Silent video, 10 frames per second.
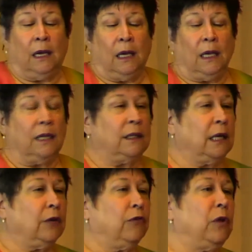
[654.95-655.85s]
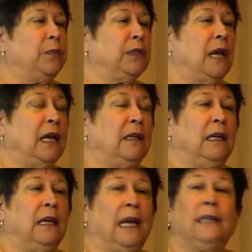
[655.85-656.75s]
is that groups like
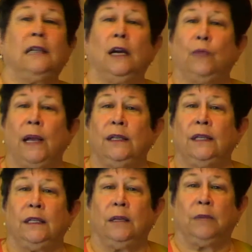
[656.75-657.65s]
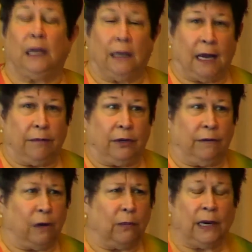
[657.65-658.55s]
the Anti-Racism
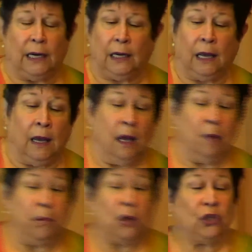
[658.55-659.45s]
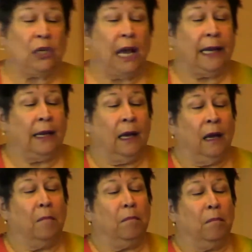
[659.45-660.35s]
Collaborative are reading books like
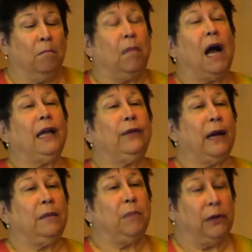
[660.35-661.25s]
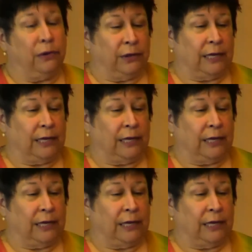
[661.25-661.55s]
My Grandmother's